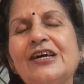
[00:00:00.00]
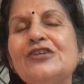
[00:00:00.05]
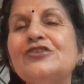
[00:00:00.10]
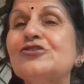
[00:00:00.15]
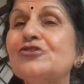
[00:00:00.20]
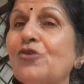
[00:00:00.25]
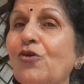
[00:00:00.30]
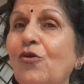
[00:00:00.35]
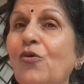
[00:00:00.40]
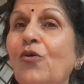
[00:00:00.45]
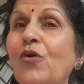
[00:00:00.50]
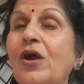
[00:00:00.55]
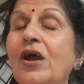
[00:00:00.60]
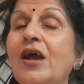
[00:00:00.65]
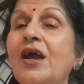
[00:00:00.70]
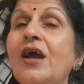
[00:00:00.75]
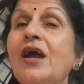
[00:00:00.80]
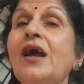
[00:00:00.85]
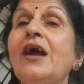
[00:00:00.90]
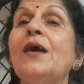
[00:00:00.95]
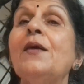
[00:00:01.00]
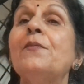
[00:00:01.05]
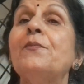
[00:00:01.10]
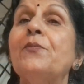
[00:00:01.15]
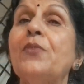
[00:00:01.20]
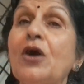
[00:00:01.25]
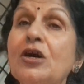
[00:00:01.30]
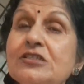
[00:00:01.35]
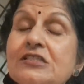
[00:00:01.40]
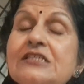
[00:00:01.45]
So
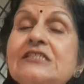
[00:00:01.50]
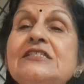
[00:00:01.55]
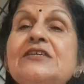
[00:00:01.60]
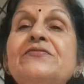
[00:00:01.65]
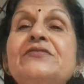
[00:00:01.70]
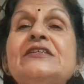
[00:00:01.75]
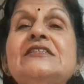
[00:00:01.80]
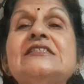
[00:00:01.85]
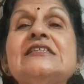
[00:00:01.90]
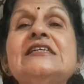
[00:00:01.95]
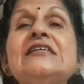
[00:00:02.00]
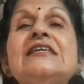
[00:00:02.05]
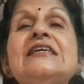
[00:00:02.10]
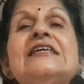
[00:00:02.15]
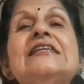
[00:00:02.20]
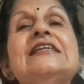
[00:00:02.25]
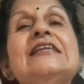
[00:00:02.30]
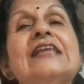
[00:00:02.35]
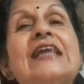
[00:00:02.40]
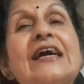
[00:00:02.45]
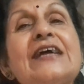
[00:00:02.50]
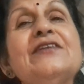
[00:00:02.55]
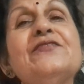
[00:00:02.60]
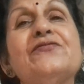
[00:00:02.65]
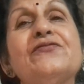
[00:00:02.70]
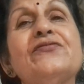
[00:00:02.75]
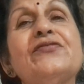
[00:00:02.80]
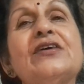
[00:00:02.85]
positivity in life